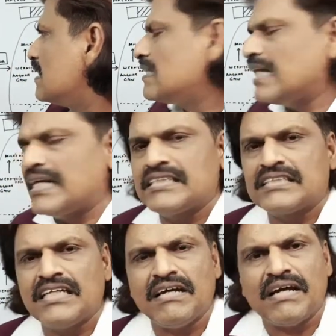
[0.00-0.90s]
that is
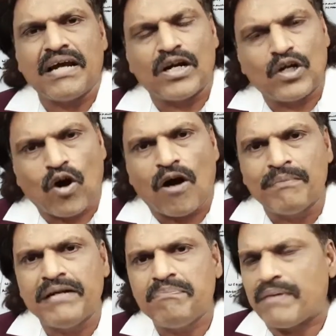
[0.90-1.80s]
the
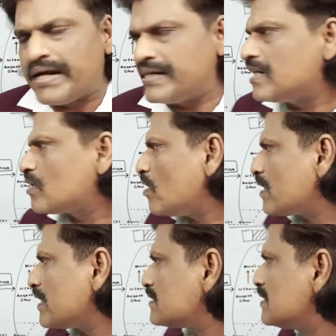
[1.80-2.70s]
dominant parietal
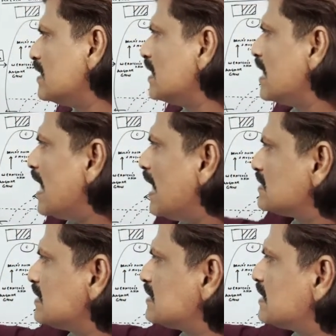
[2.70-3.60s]
cortex.
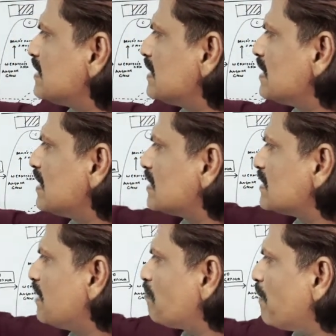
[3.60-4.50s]
As I said,
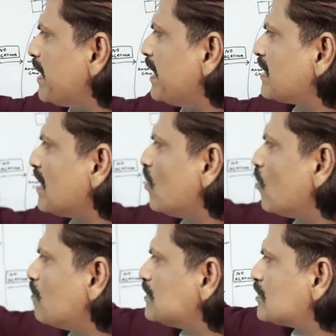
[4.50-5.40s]
the parietal
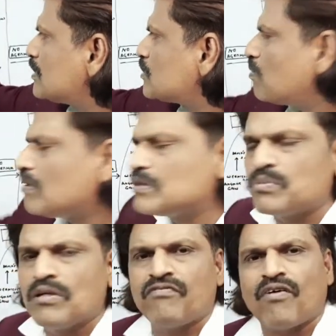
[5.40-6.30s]
lobe is
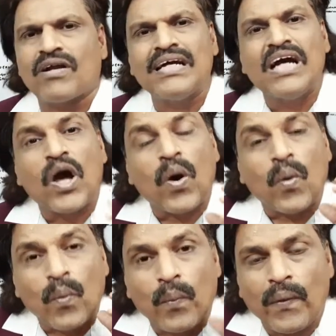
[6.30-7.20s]
responsible for
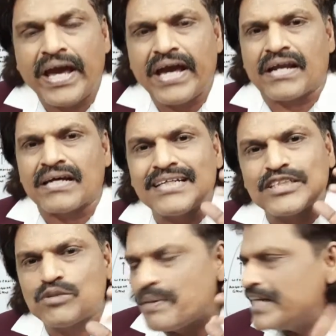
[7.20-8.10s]
where, the
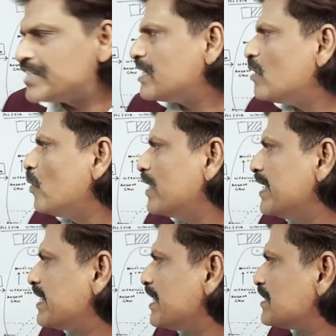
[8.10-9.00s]
spatial
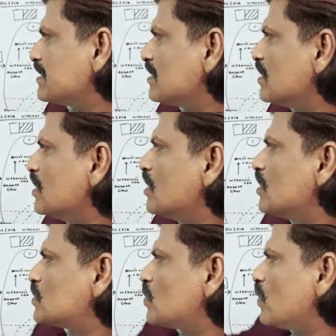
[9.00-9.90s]
orientation.
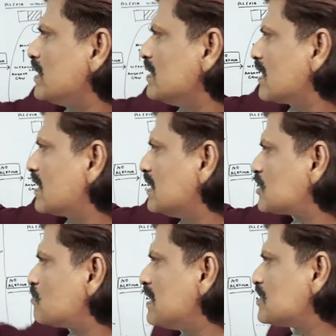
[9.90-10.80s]
So in the
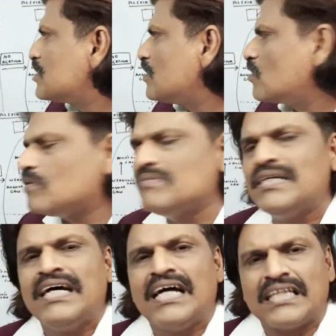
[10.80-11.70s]
Gerstmann
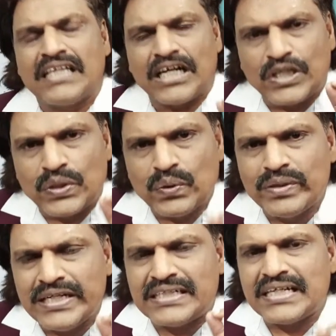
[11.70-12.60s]
syndrome, the
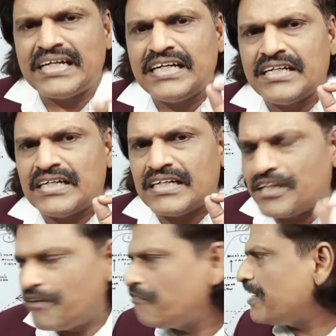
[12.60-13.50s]
unitary
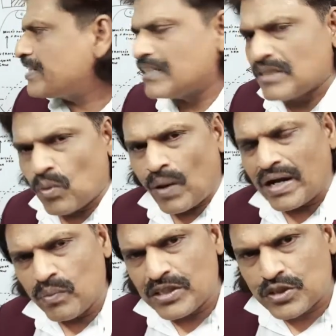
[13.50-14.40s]
defect, the
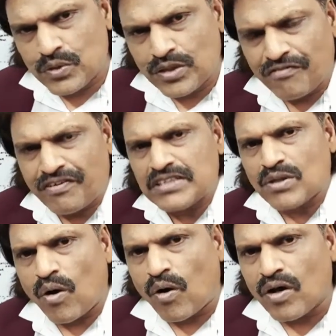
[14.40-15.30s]
one which unifies
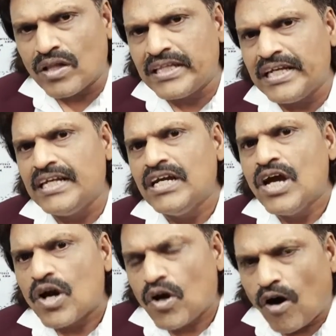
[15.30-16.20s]
all the
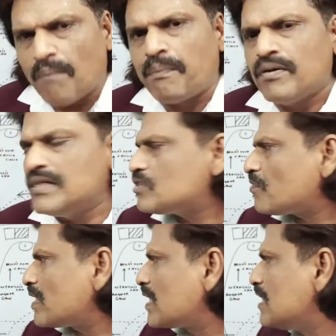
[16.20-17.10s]
components of
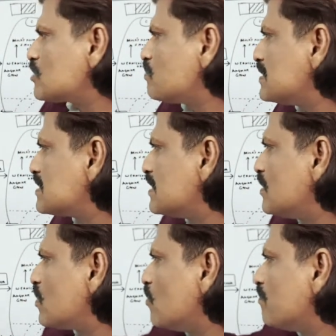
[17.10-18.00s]
the Gerstmann
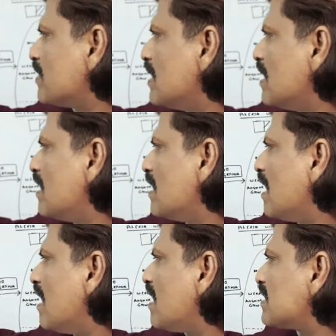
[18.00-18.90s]
syndrome,
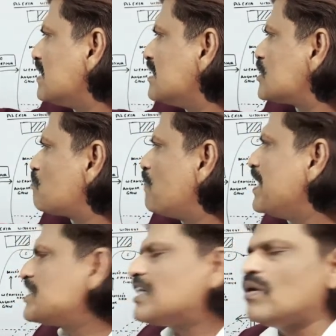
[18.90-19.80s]
are in the
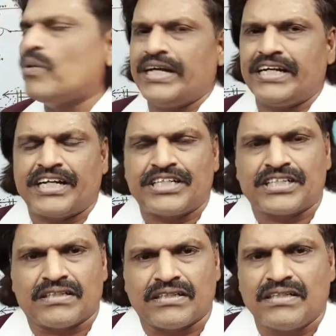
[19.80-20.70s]
spatial
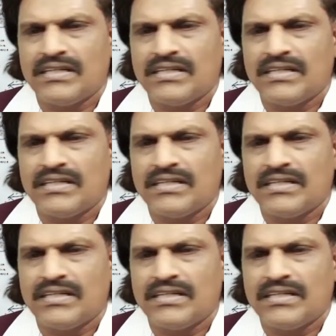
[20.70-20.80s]
orientation.